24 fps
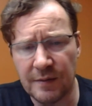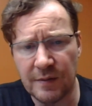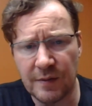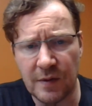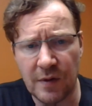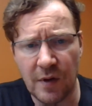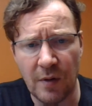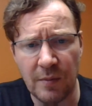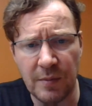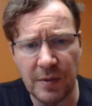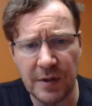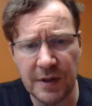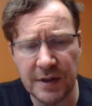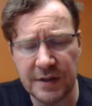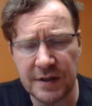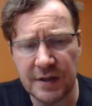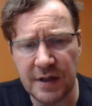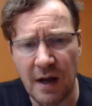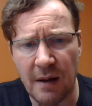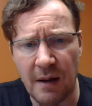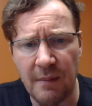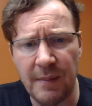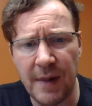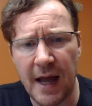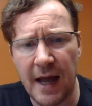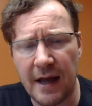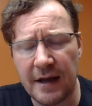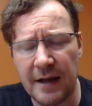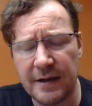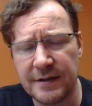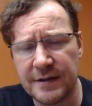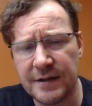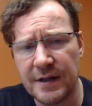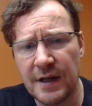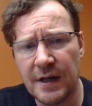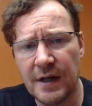
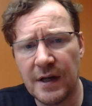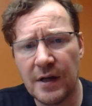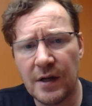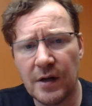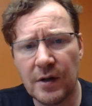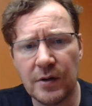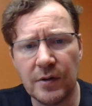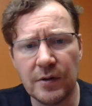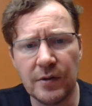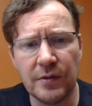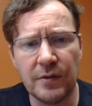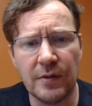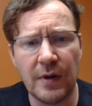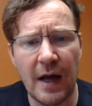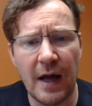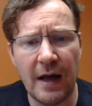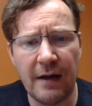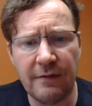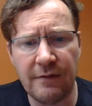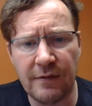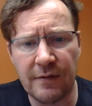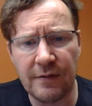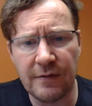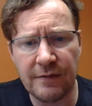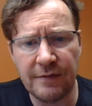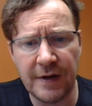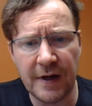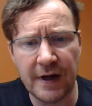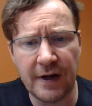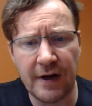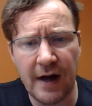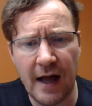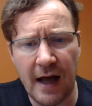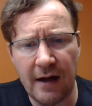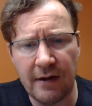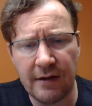scumbags who have
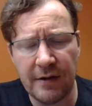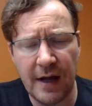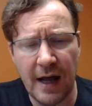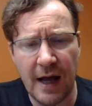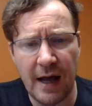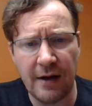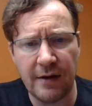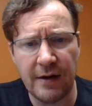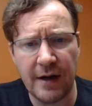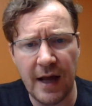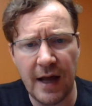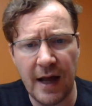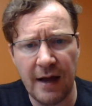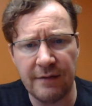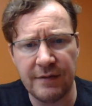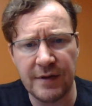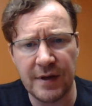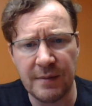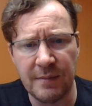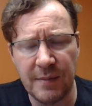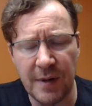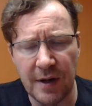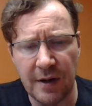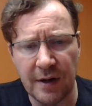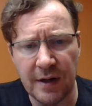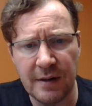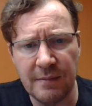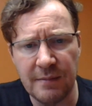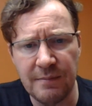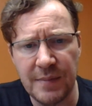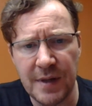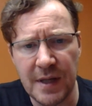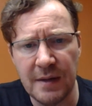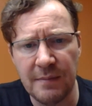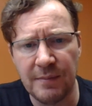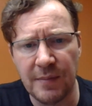figured out how to have the American
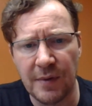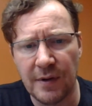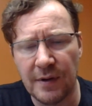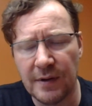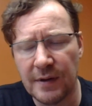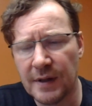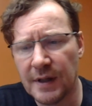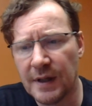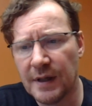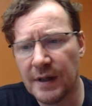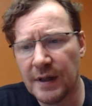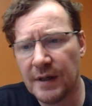people